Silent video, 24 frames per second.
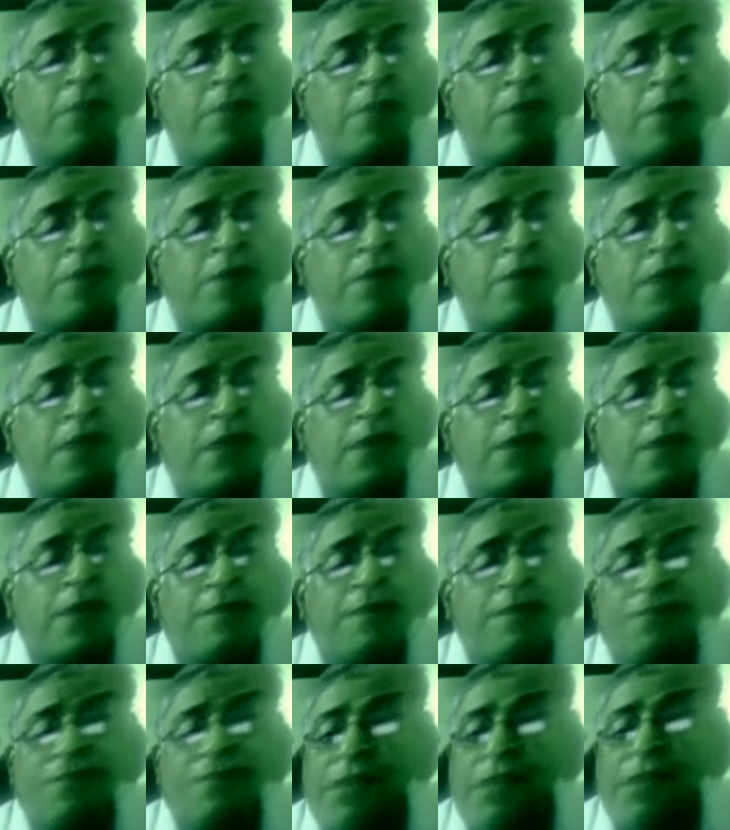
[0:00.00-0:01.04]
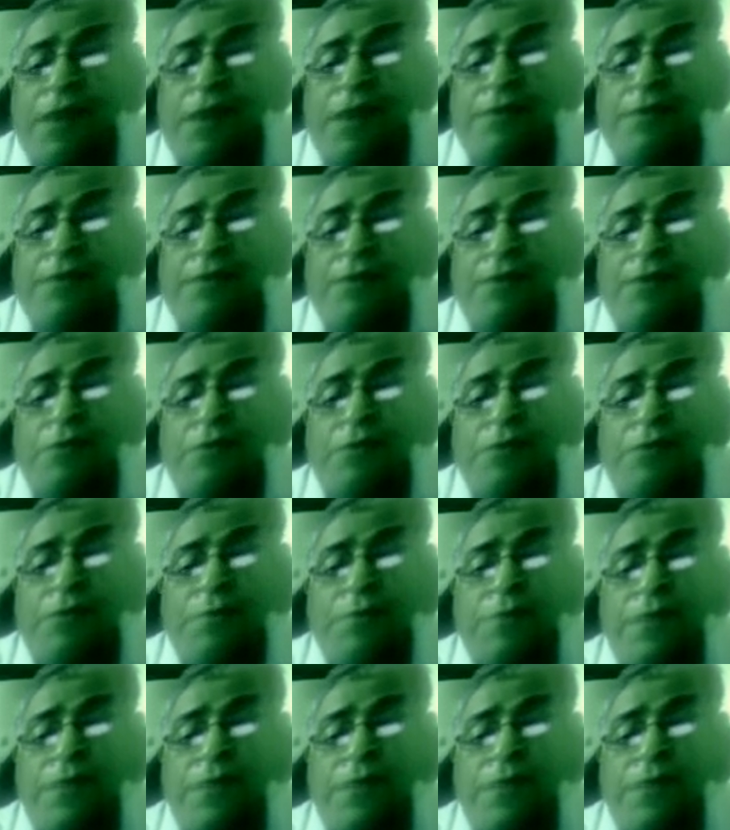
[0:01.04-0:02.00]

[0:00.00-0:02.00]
Regardless of the cause, the outcome yields a